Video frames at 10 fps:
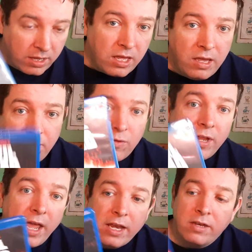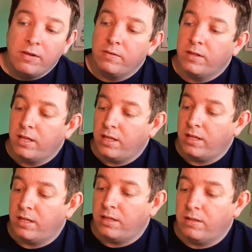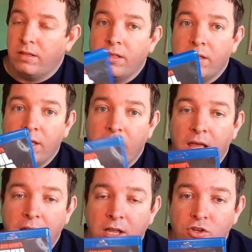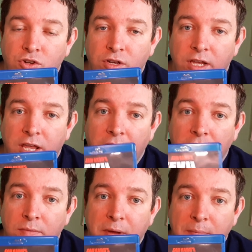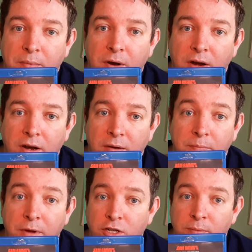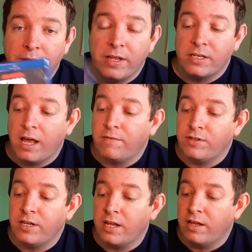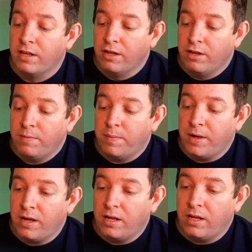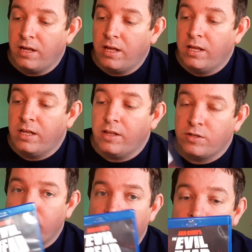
Evil Dead. I actually can't remember much about this. I have seen it, but that's why I